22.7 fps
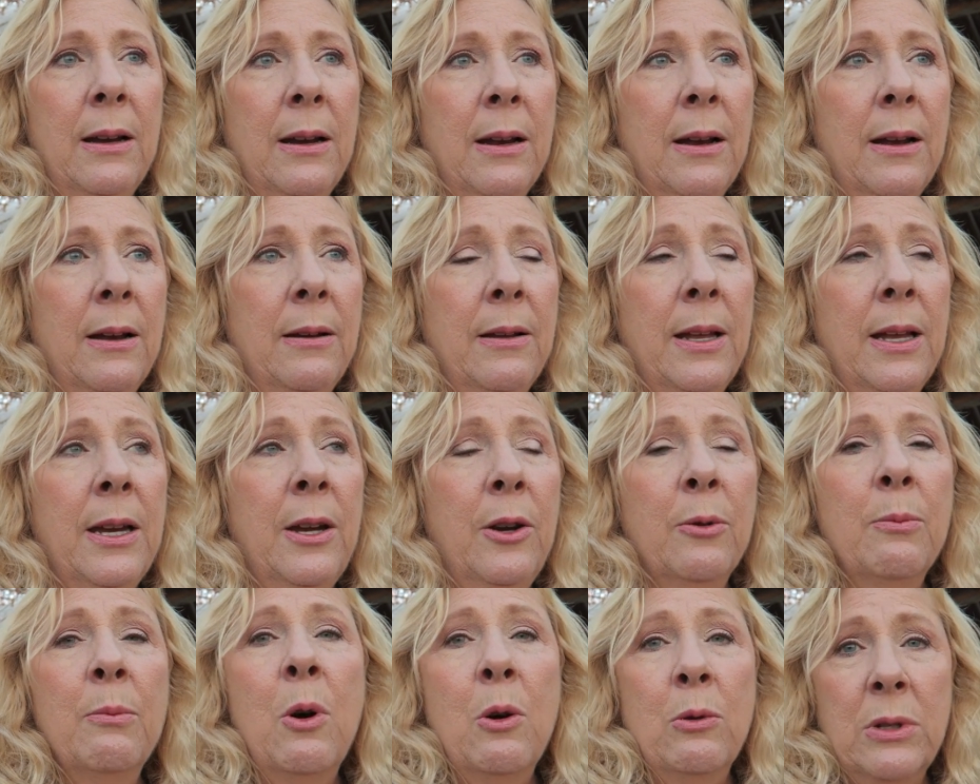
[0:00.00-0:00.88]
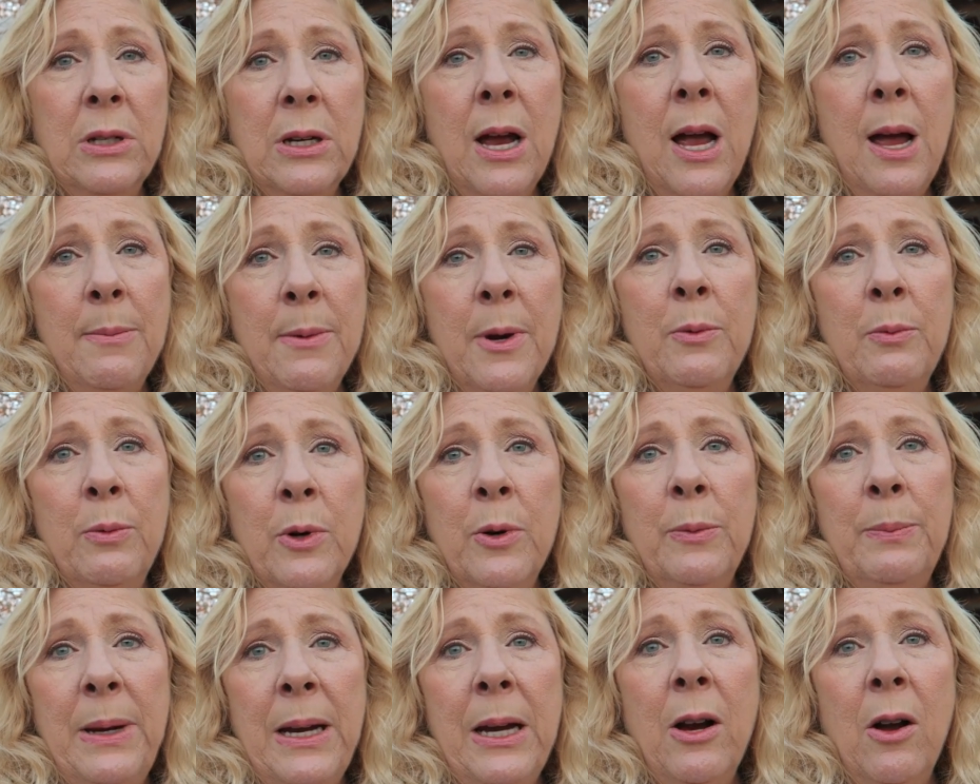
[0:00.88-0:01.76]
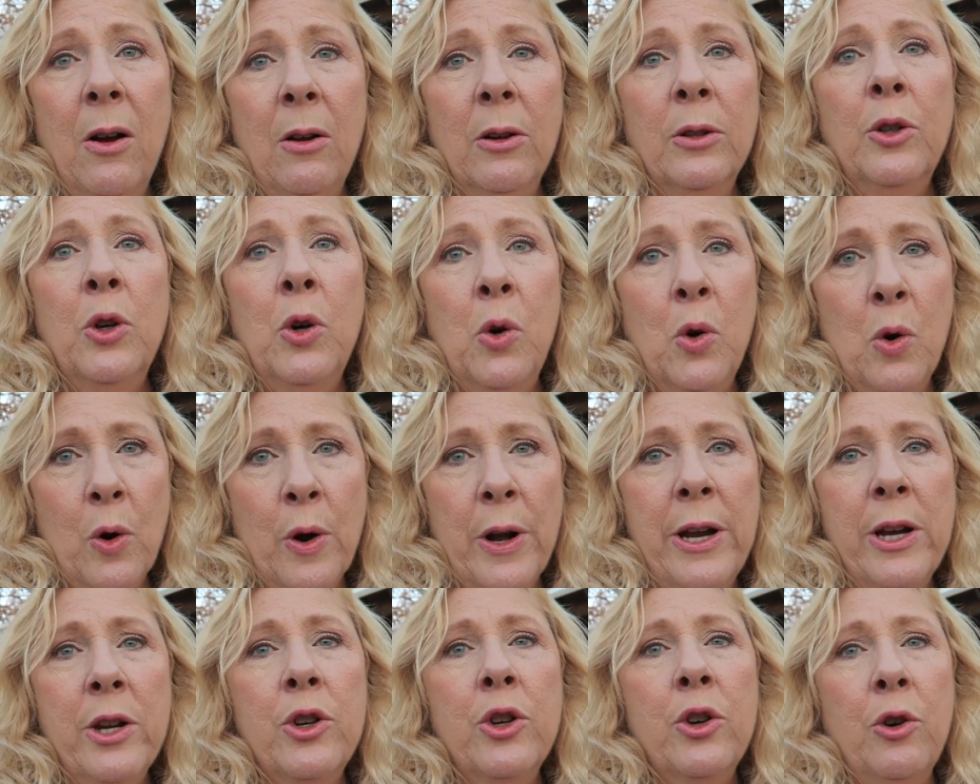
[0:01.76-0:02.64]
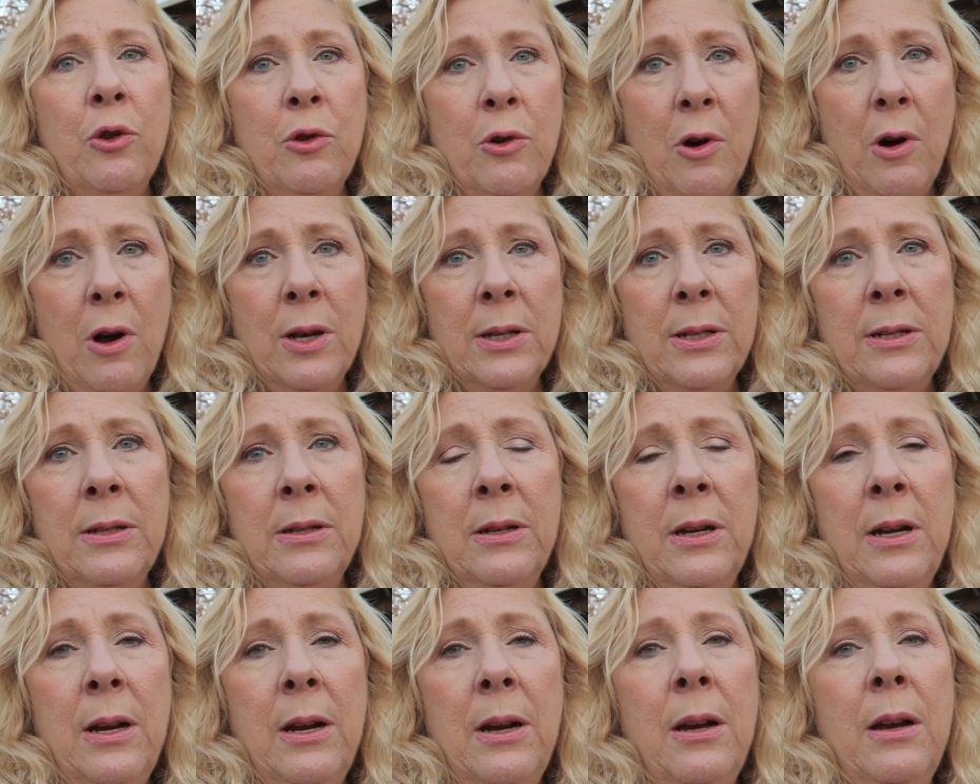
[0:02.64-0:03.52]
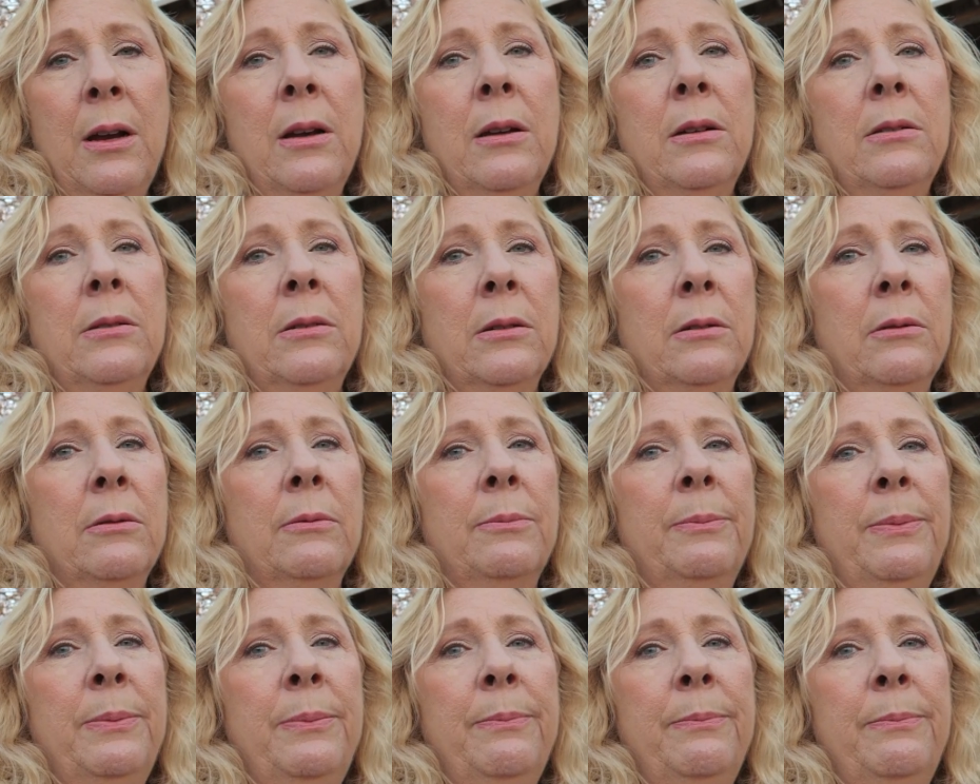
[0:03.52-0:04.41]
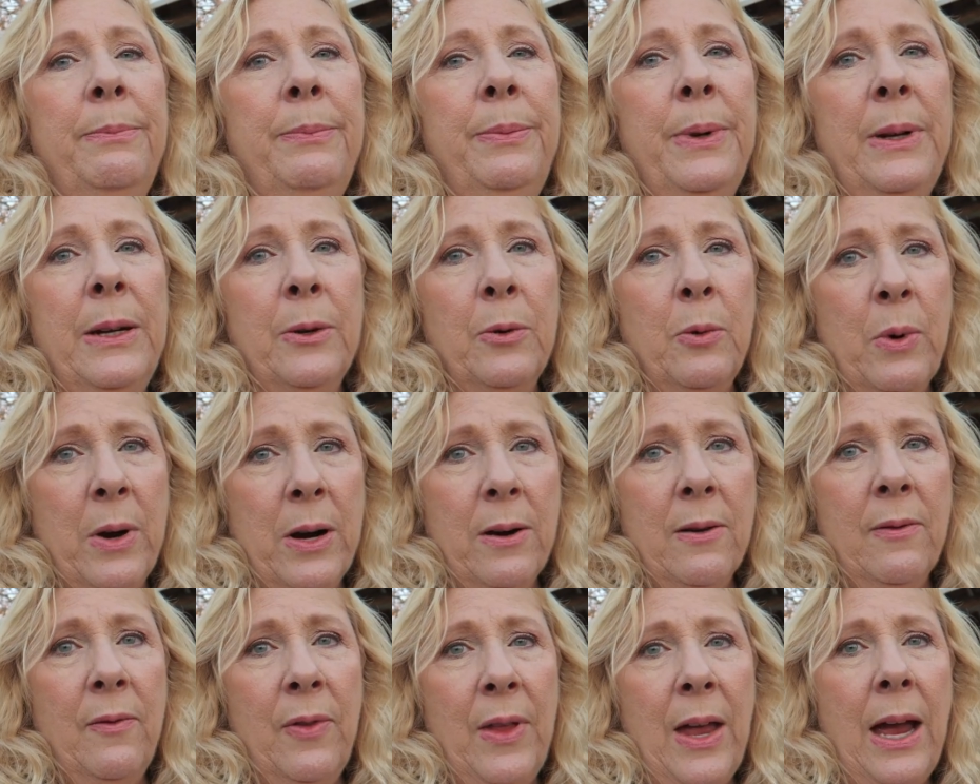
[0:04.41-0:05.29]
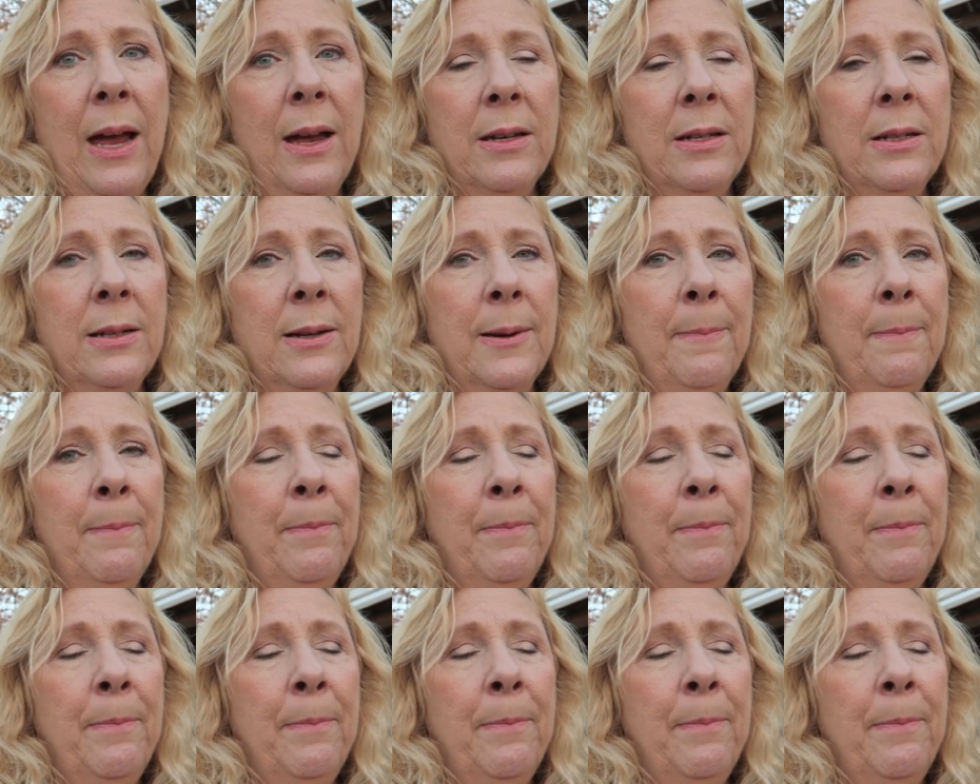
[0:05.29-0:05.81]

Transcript: I think your most common will be called Cornish cross. So be aware of that.